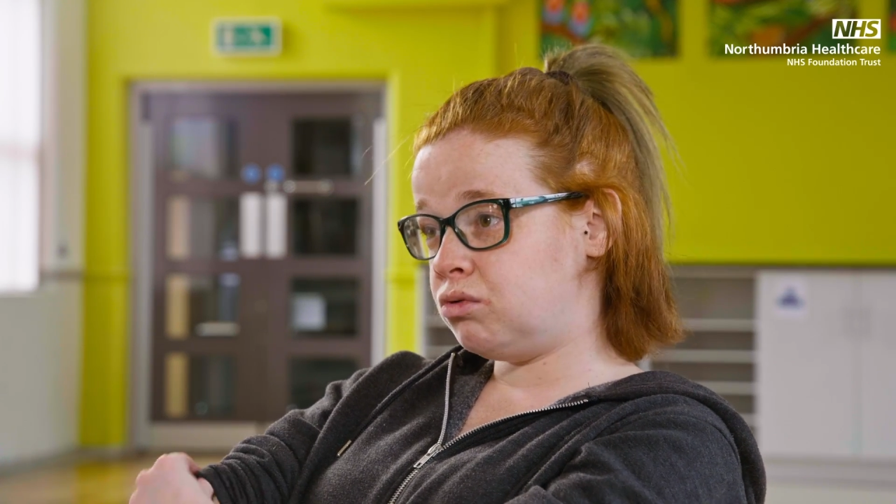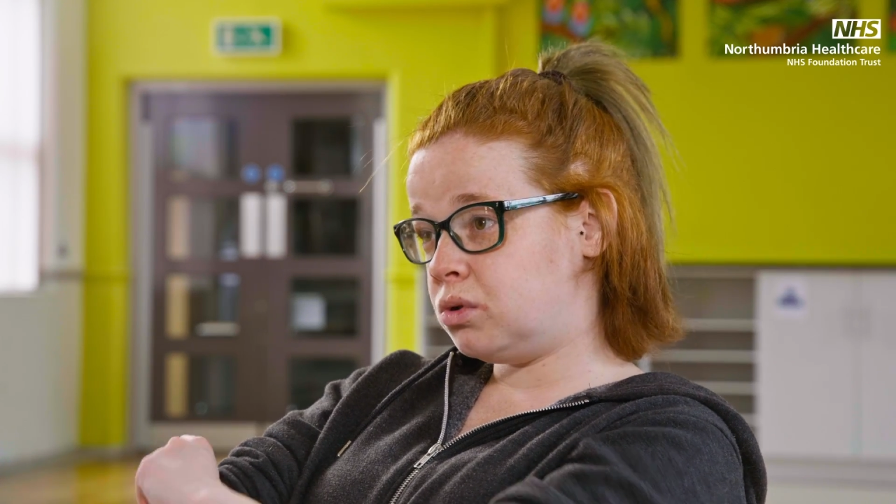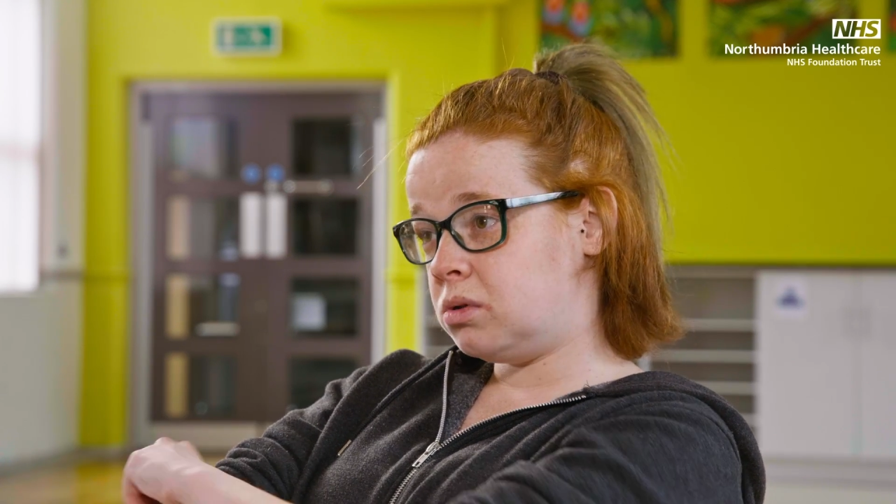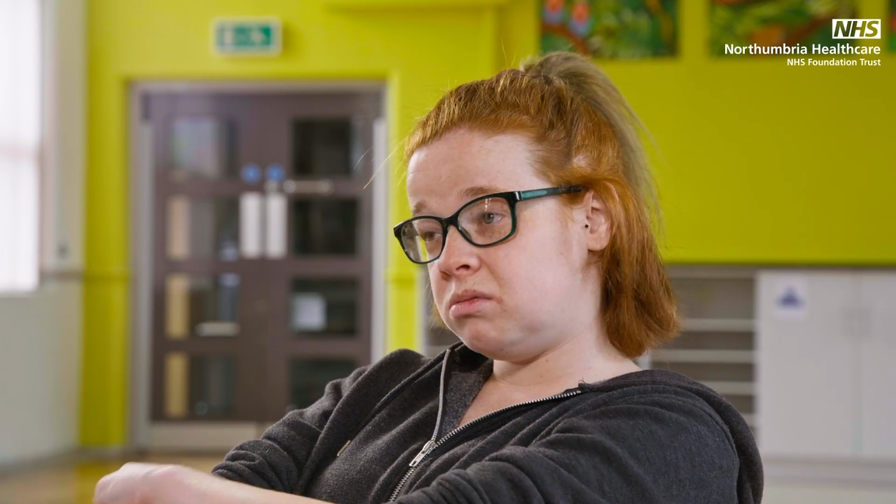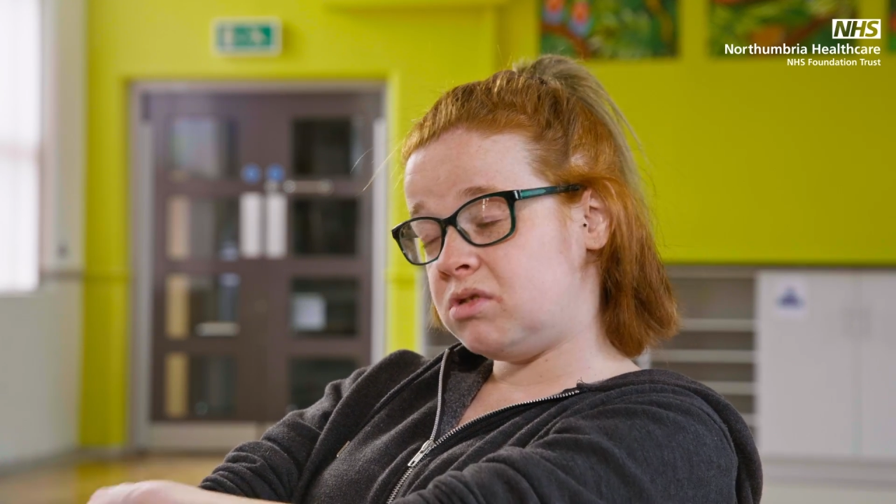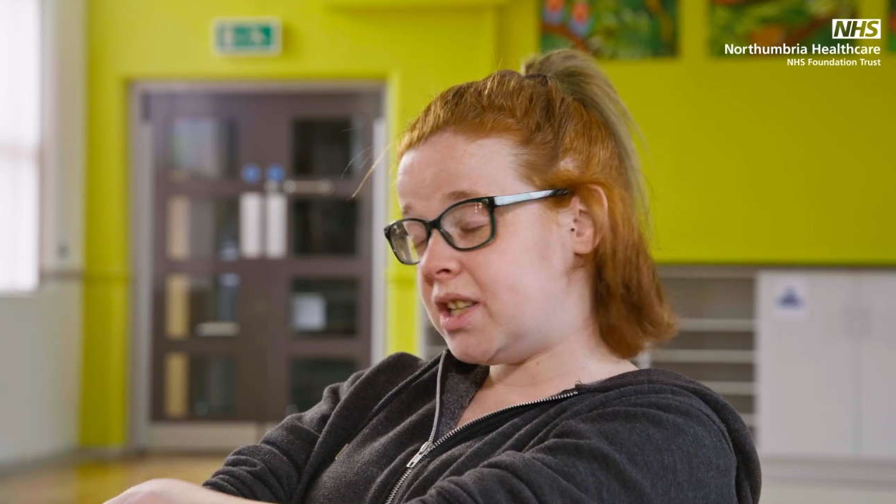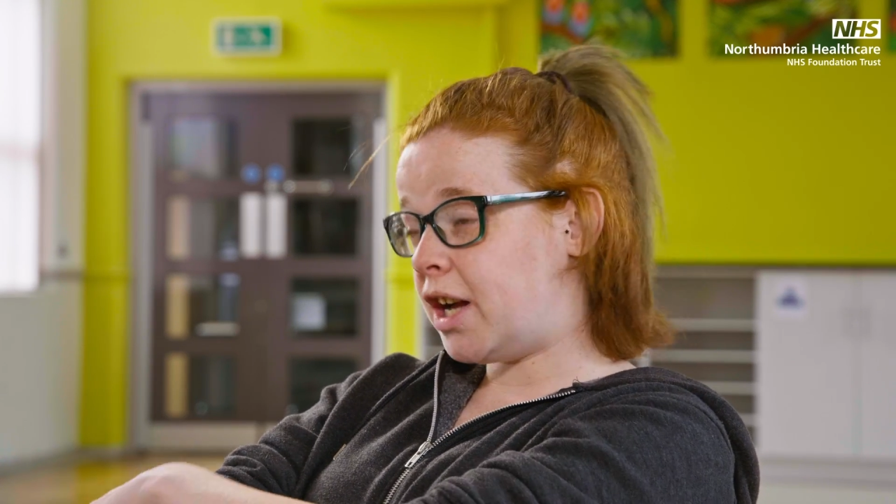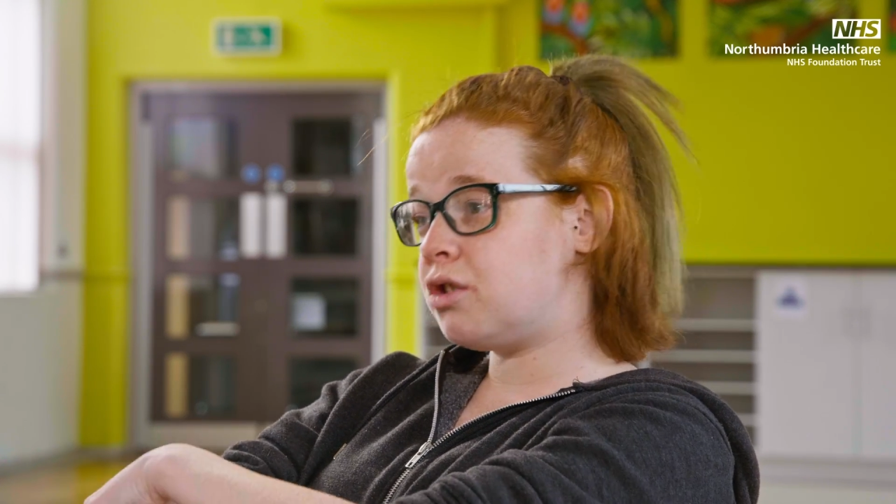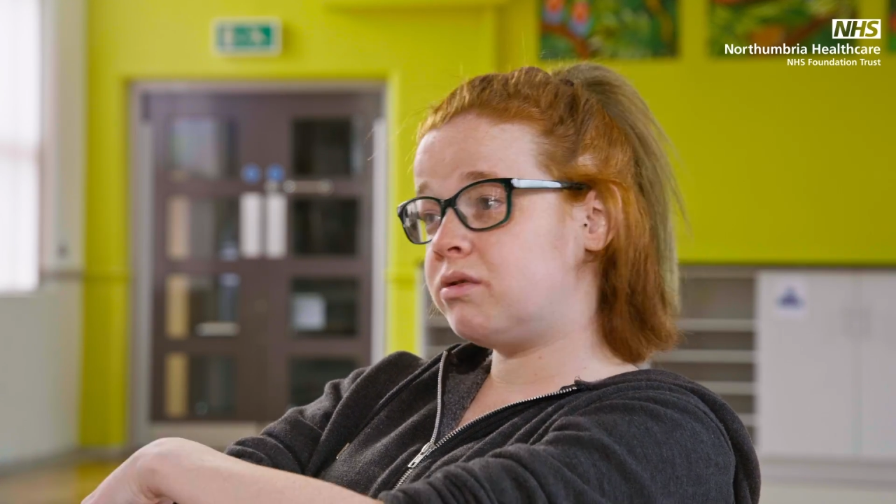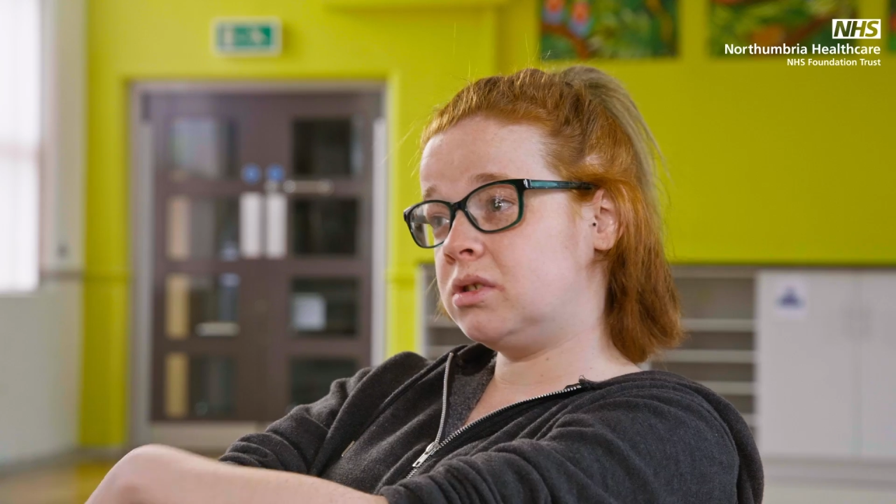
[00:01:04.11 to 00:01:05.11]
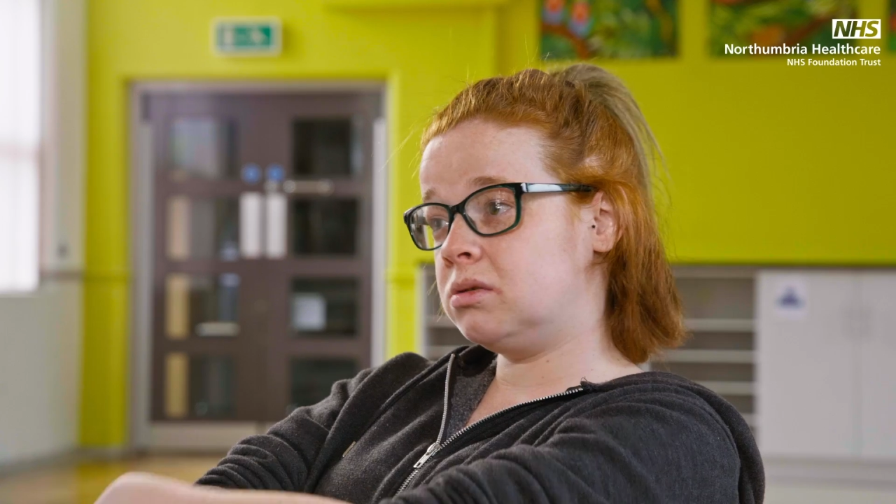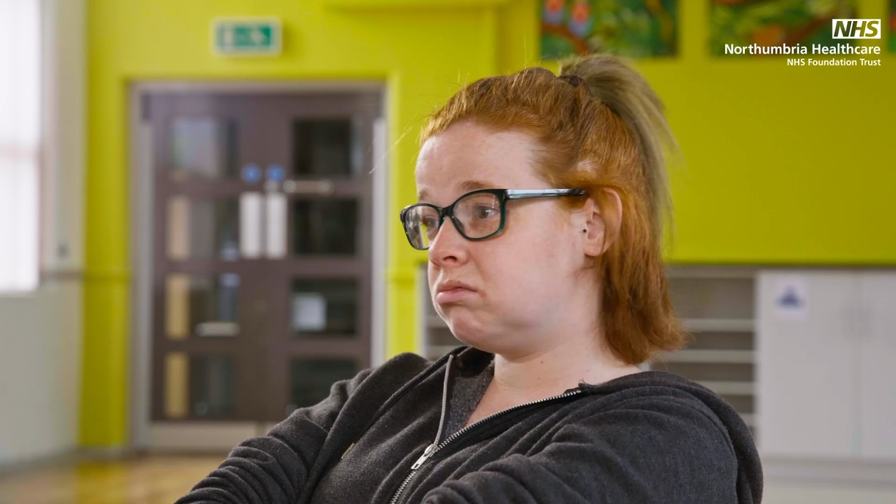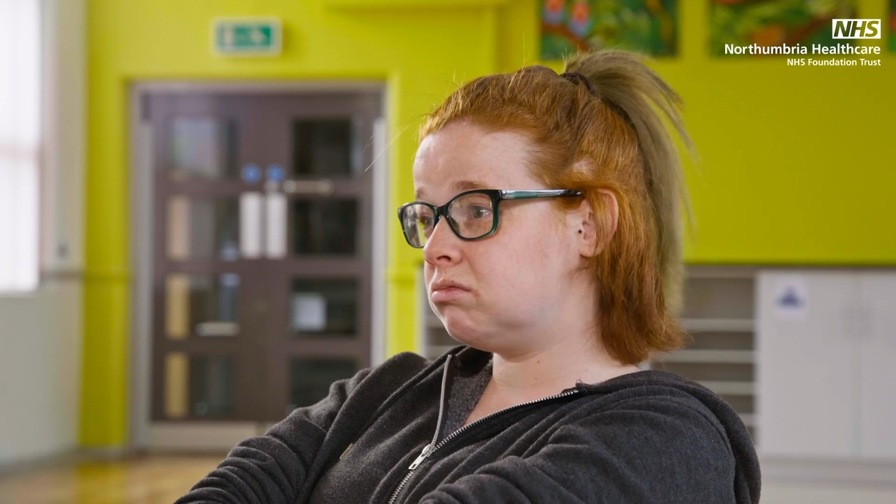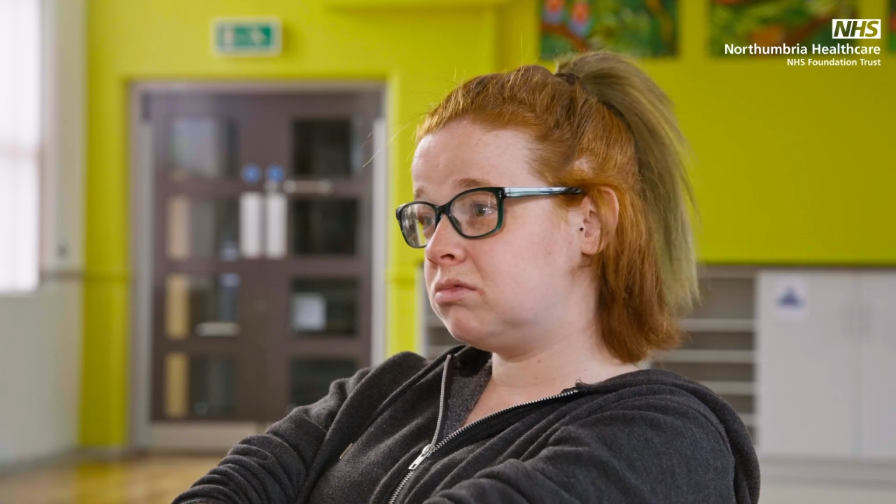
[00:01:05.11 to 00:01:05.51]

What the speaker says: no, it's natural.